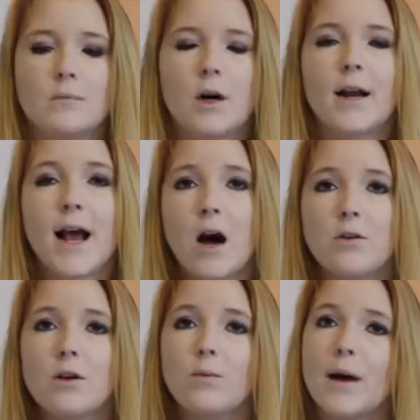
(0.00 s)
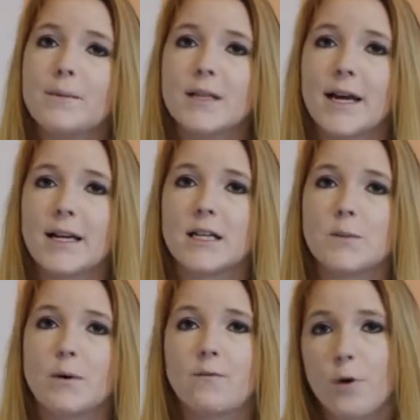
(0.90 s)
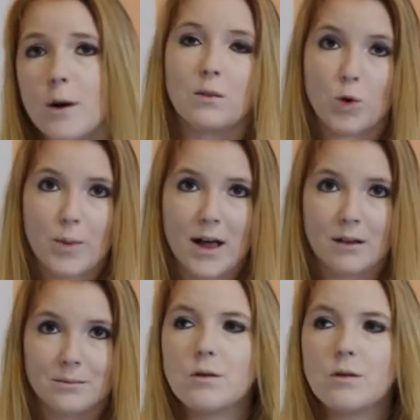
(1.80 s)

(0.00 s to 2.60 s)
on how your website is performed on mobile.